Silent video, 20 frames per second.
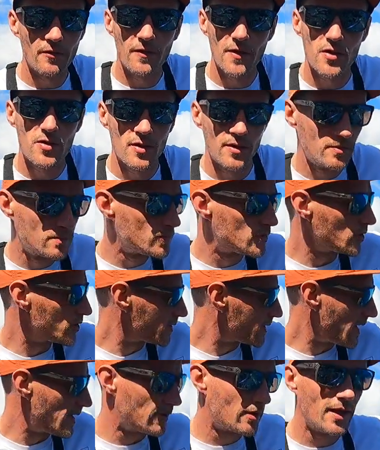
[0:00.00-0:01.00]
by fishing
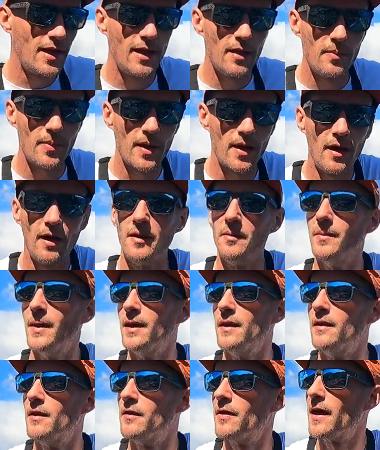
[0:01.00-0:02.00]
just down here behind
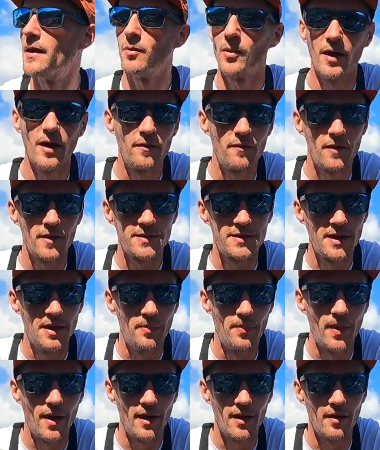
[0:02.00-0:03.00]
me. That way, if I see
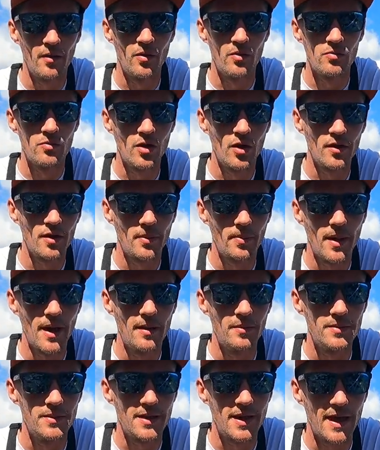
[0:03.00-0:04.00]
a bite on the rod, I'll be
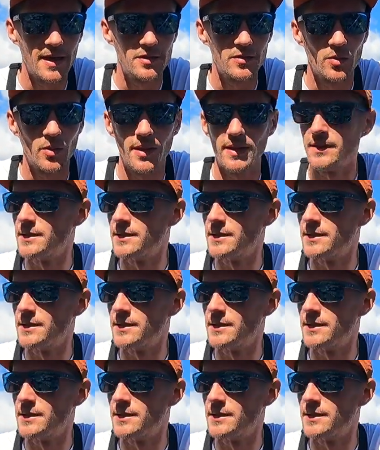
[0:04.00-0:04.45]
able to get to